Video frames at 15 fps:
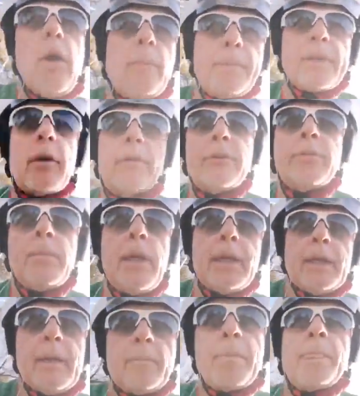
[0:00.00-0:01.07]
not because of
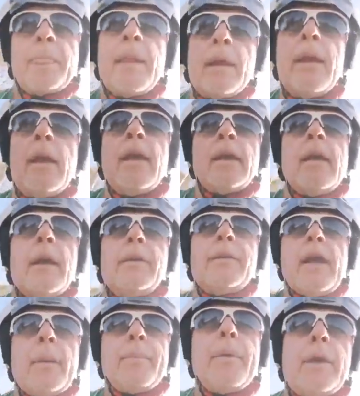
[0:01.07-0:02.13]
me. It's
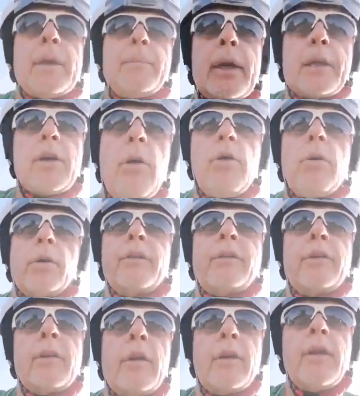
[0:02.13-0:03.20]
happening
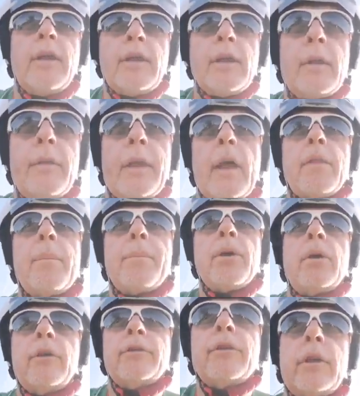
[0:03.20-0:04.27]
because the other
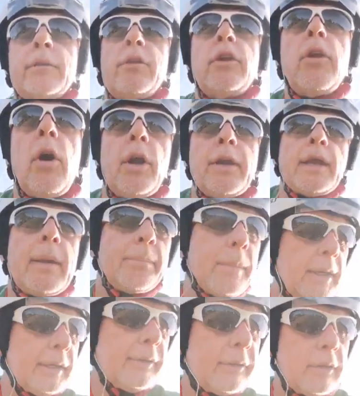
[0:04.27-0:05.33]
person is not at
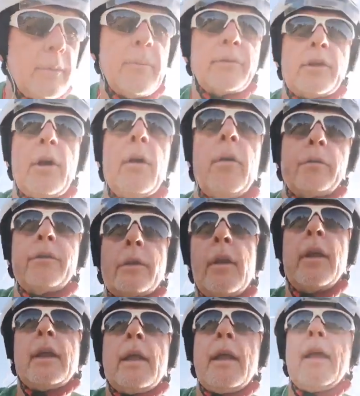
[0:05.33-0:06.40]
peace in themselves.
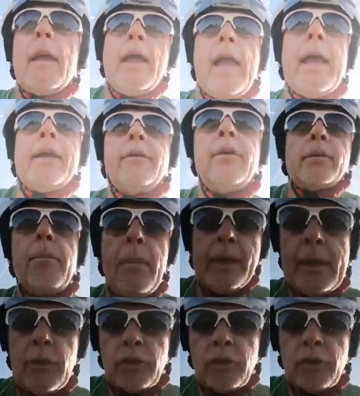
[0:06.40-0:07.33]
And me